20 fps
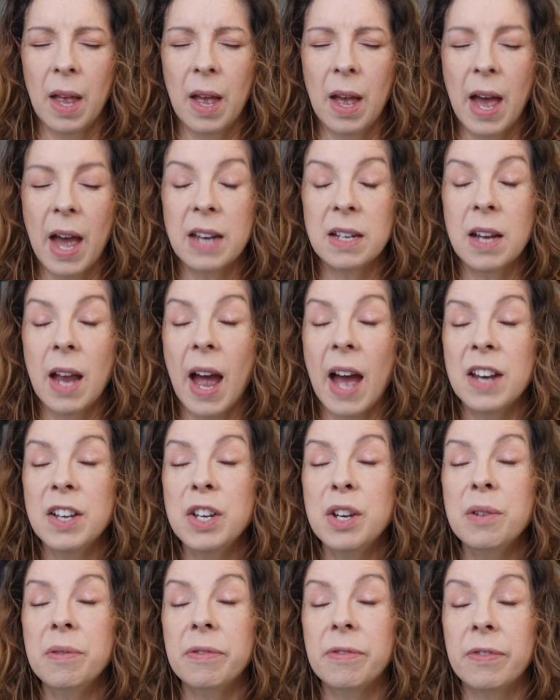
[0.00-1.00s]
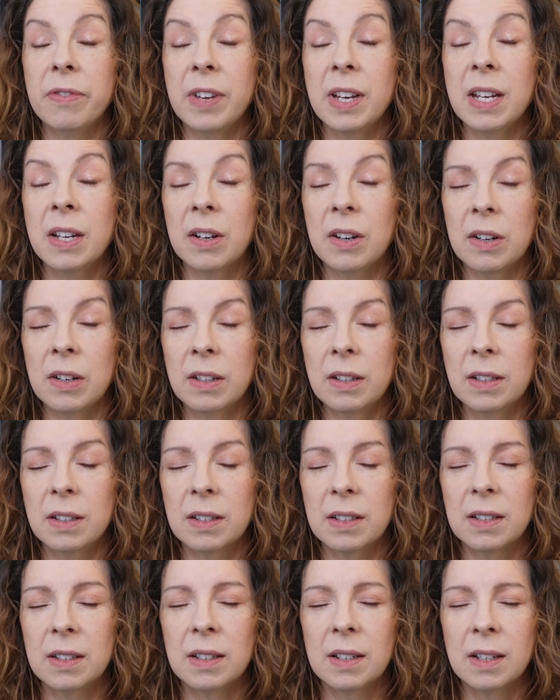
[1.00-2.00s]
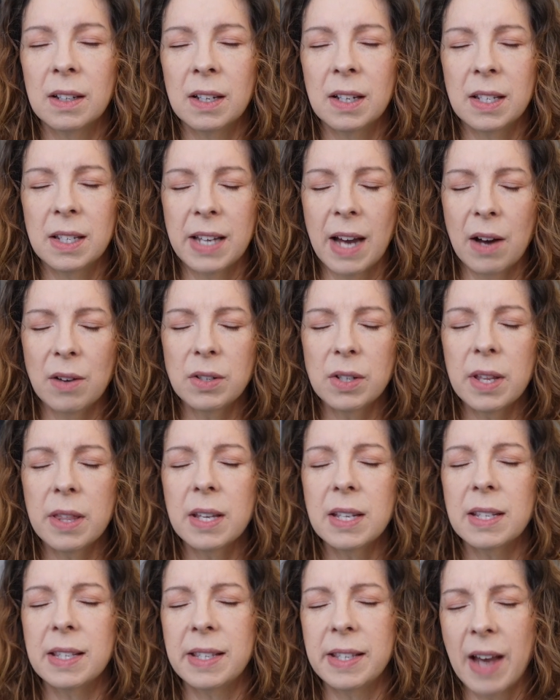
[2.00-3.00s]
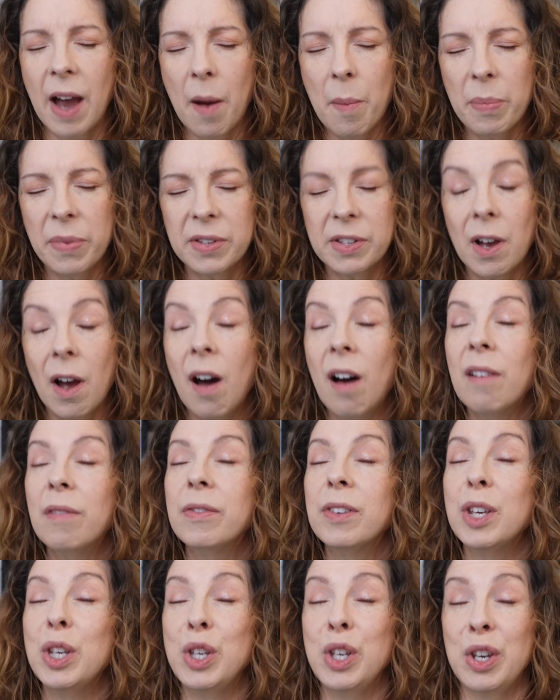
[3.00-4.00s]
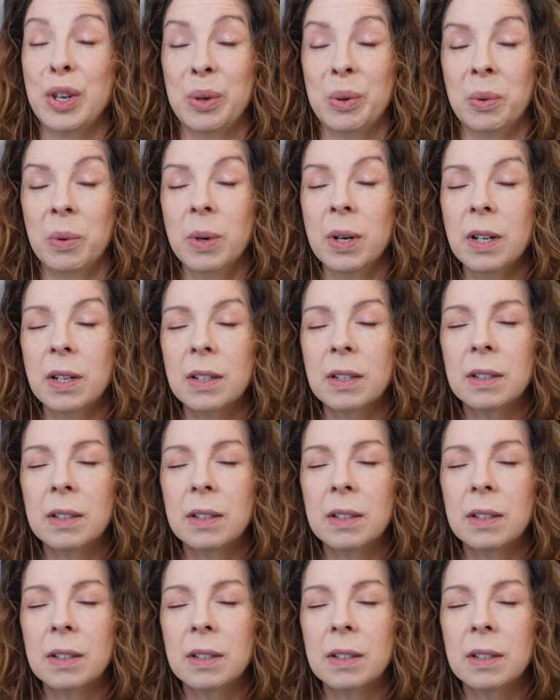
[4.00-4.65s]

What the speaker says: And can you feel down to the depths of you?